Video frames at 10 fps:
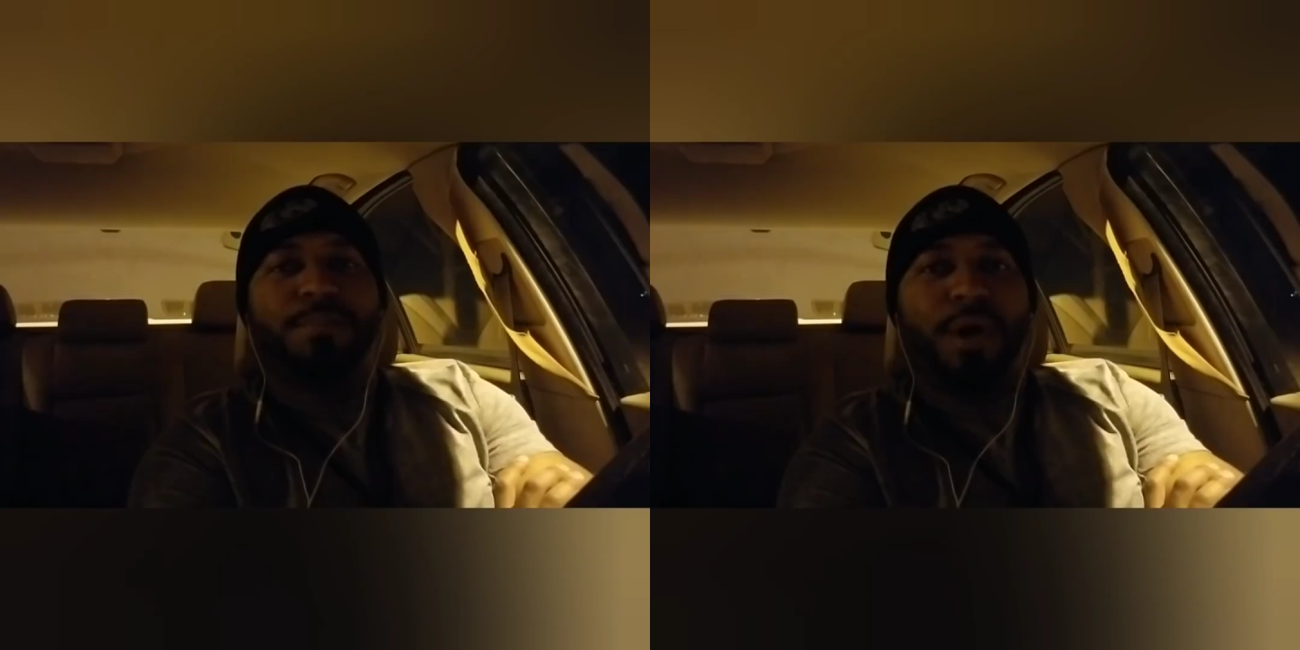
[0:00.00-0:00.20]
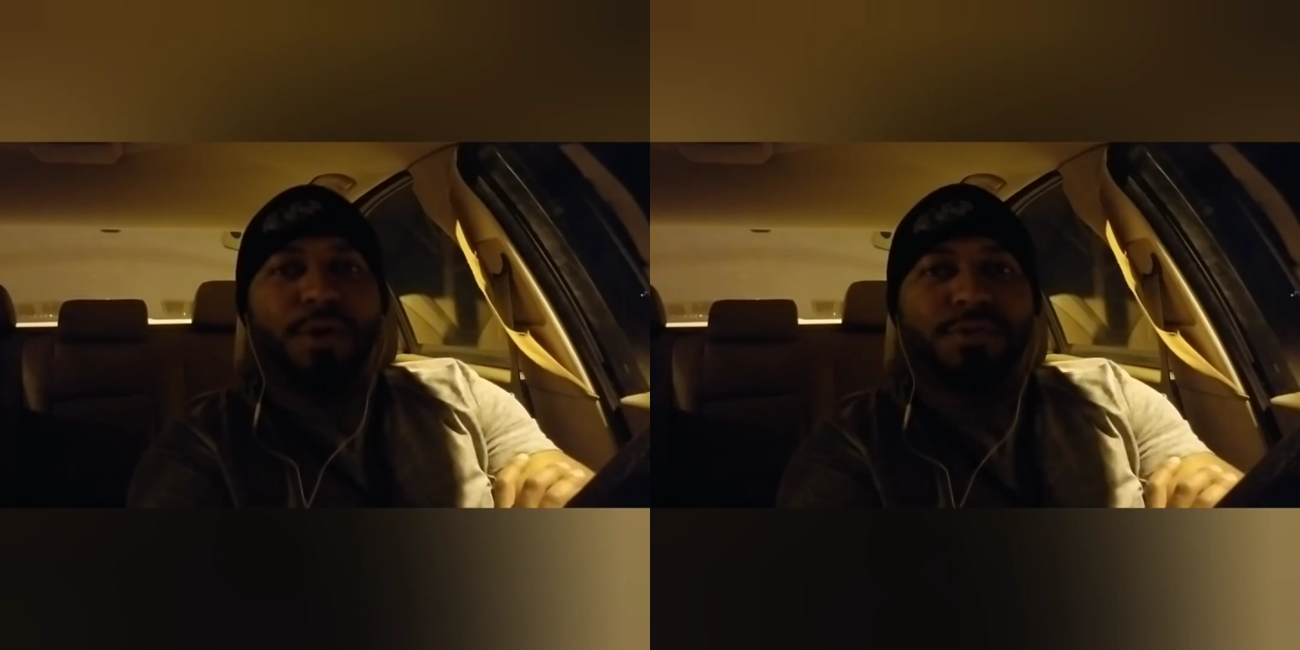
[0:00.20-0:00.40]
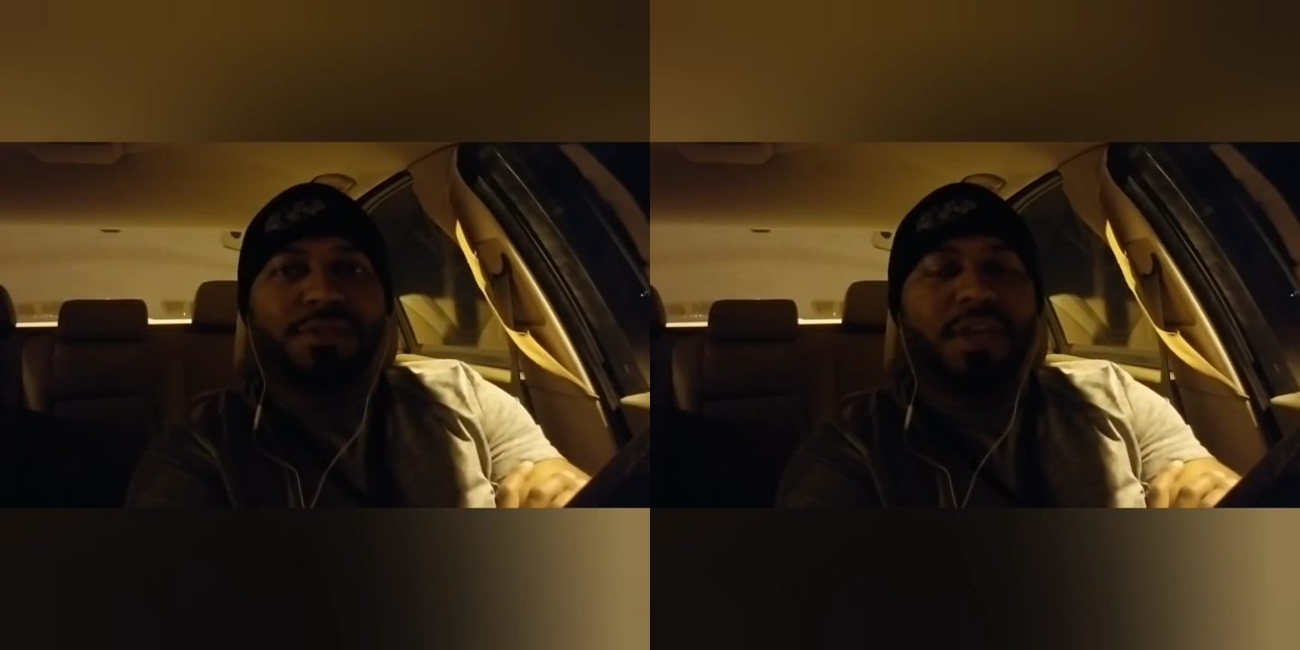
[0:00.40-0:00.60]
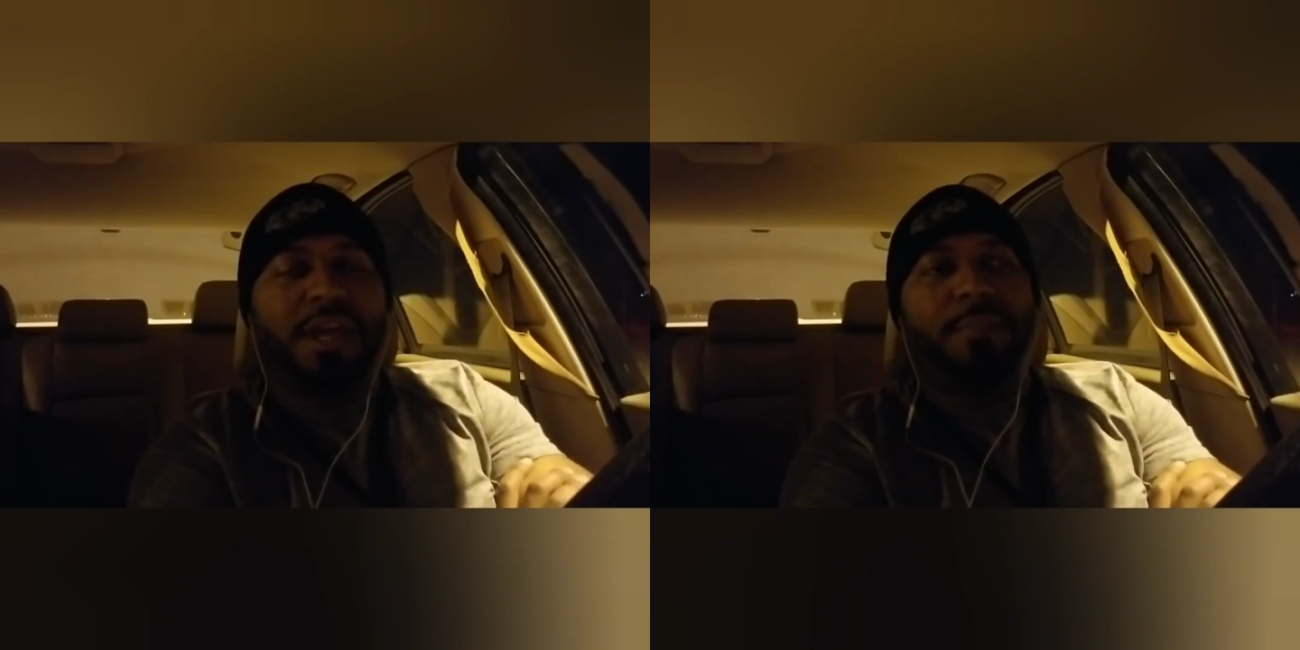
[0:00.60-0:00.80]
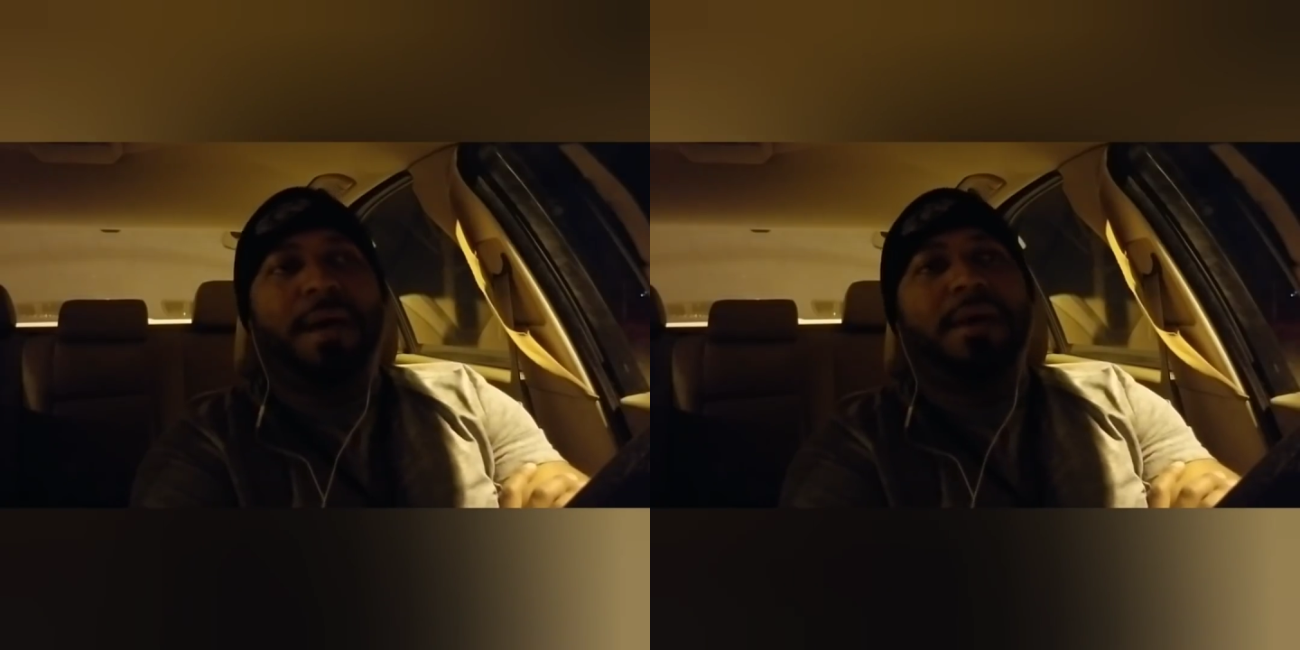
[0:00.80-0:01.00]
post.
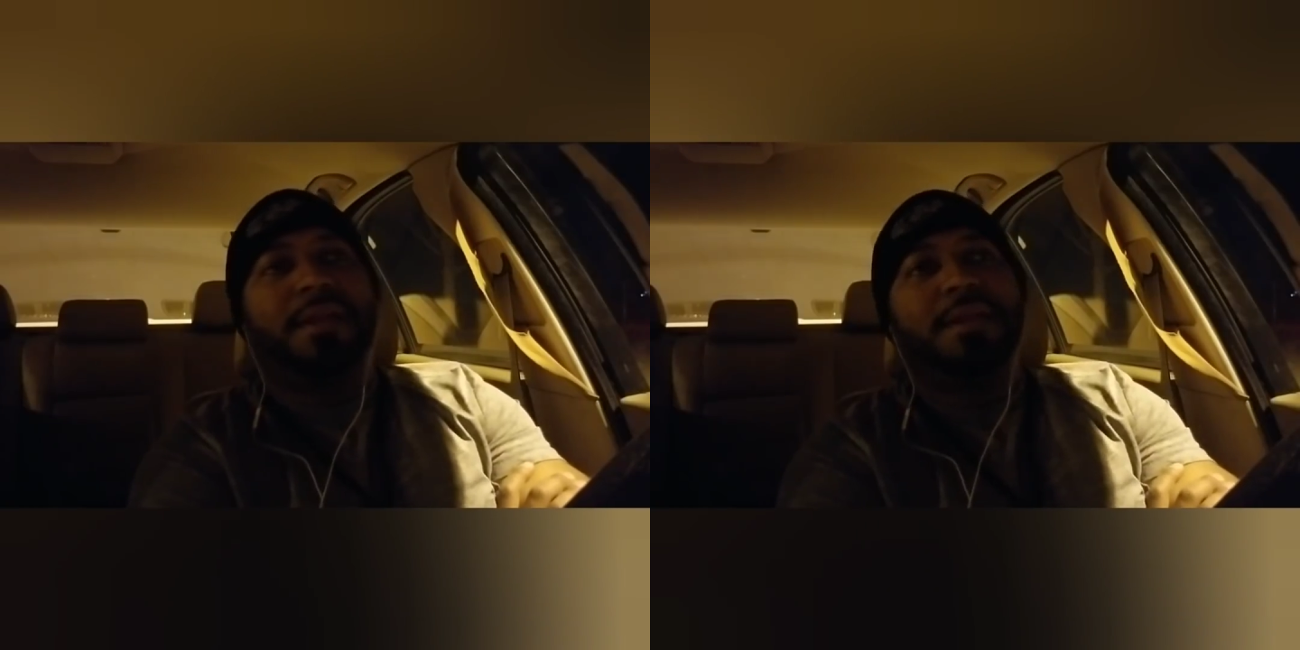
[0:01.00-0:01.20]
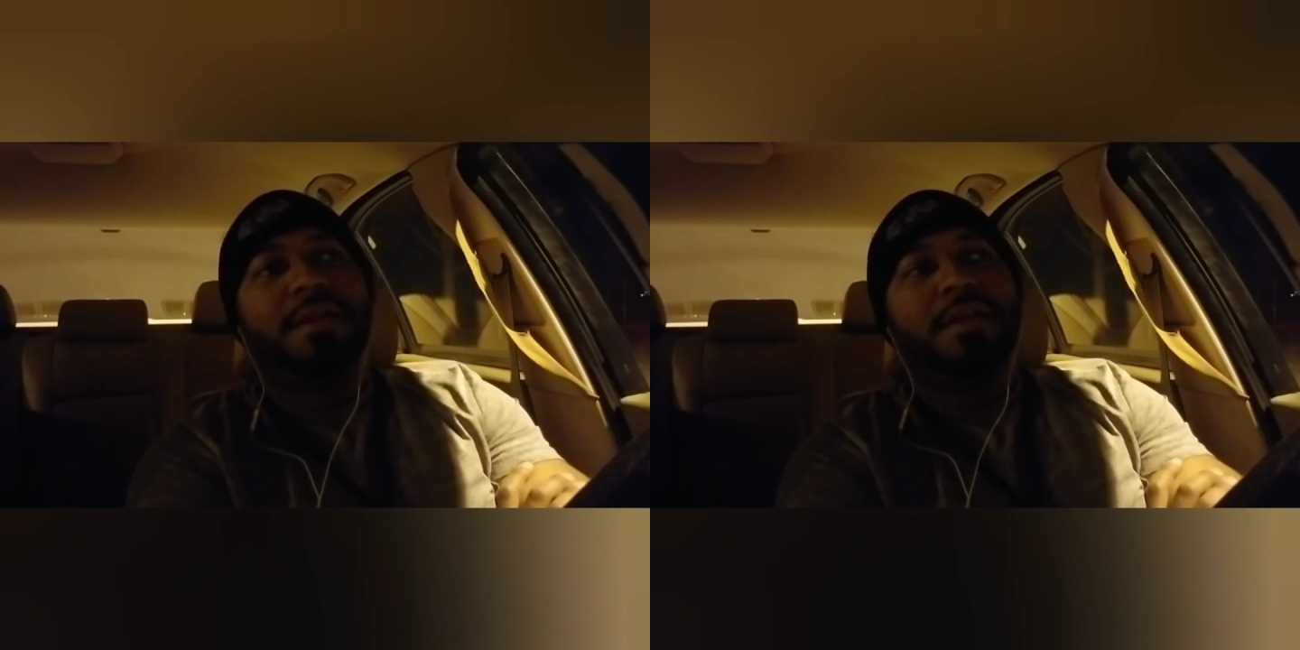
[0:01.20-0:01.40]
Think about it.